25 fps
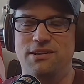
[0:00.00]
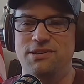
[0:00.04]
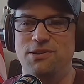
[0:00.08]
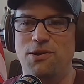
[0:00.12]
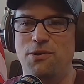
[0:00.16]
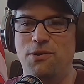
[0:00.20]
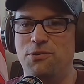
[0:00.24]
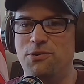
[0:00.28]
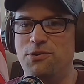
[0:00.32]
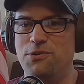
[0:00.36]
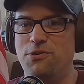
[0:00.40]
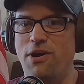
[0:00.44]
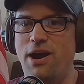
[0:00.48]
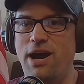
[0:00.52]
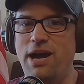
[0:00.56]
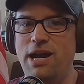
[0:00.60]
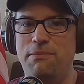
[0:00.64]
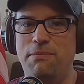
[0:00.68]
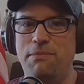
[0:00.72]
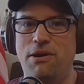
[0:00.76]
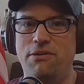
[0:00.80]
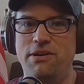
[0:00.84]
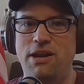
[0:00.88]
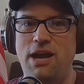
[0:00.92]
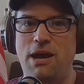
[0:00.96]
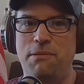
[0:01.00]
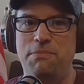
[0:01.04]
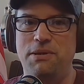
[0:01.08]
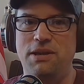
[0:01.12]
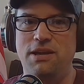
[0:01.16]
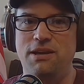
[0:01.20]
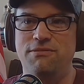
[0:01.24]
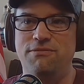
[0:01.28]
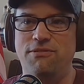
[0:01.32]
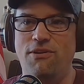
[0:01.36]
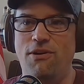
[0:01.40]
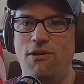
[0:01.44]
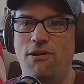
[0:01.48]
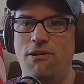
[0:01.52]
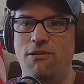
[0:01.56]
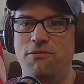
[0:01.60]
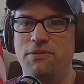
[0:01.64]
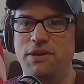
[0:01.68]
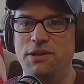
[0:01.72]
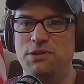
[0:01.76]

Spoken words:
don't cry about not being involved.